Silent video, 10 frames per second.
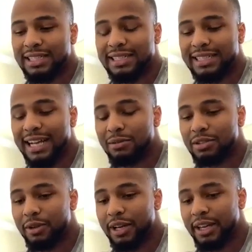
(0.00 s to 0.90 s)
6
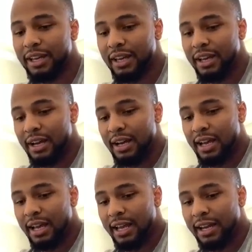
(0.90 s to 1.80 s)
hours away,
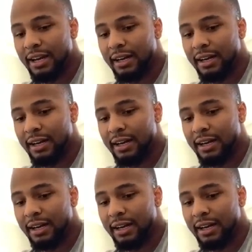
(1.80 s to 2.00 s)
and